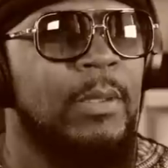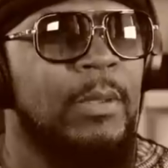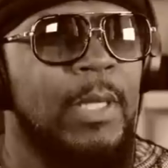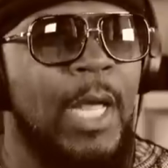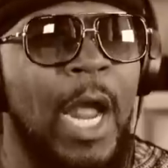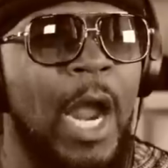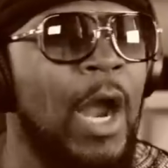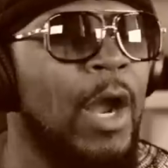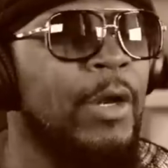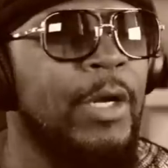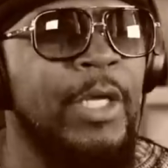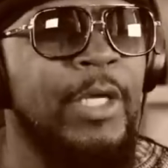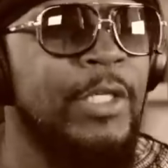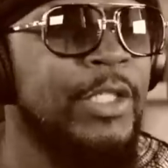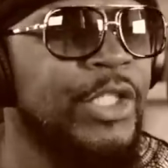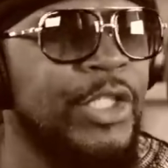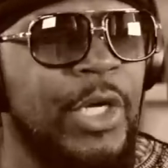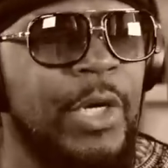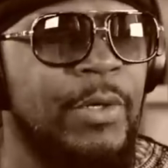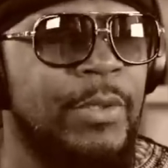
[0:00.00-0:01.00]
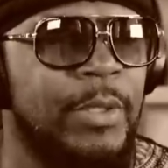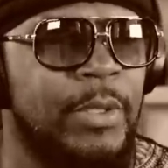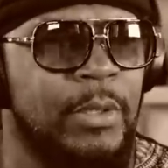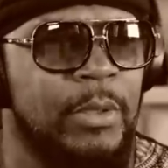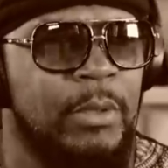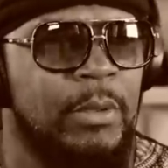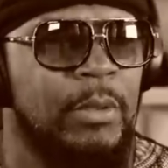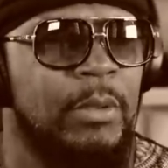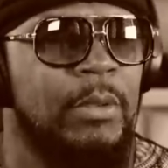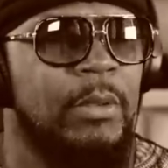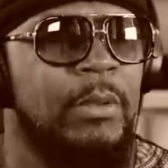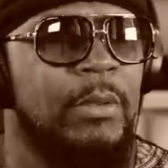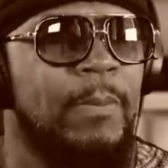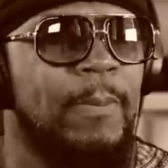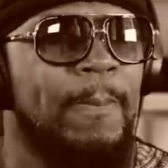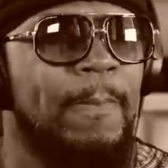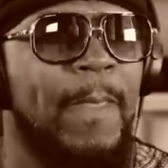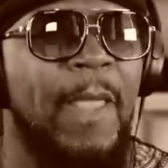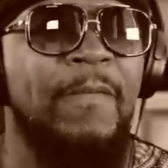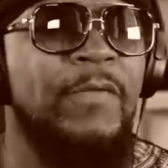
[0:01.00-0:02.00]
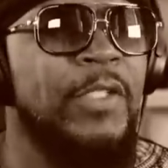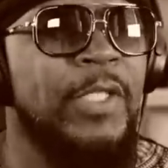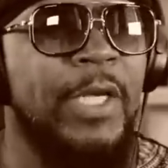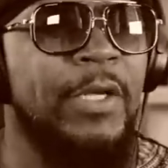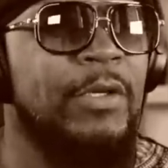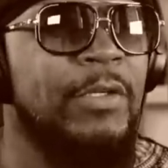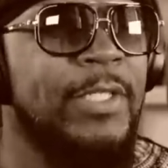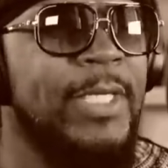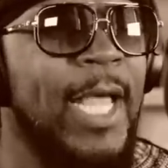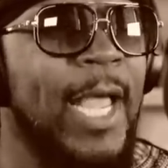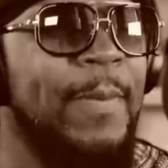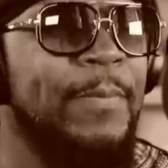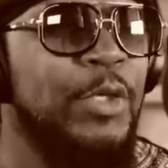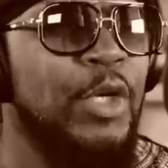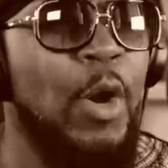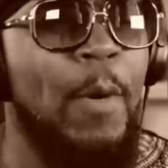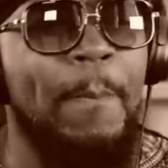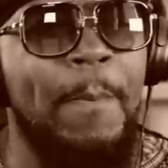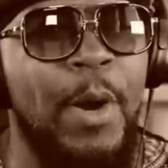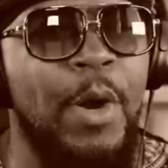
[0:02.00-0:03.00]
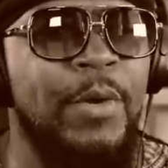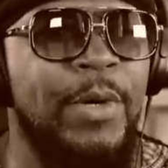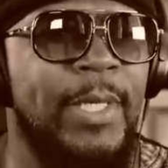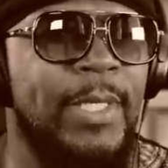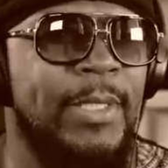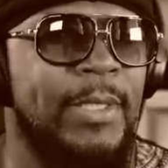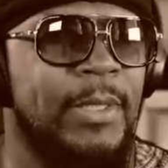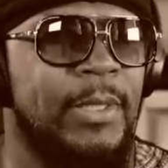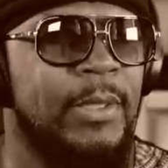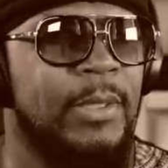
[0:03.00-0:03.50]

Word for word: Ironing a shirt. If you take your time, you don't burn it.